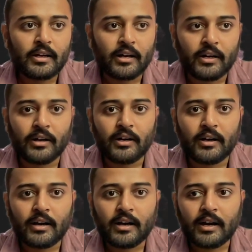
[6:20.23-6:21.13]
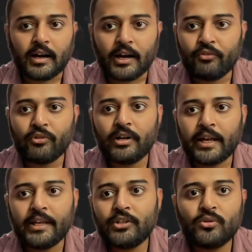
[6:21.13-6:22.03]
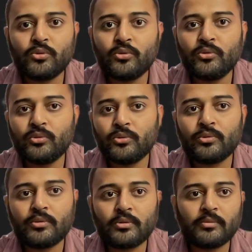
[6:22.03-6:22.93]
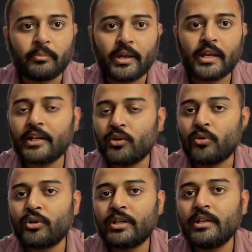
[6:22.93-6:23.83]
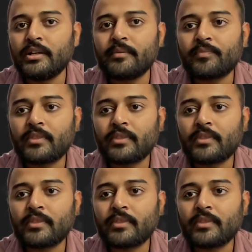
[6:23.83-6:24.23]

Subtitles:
I would like to make a note here.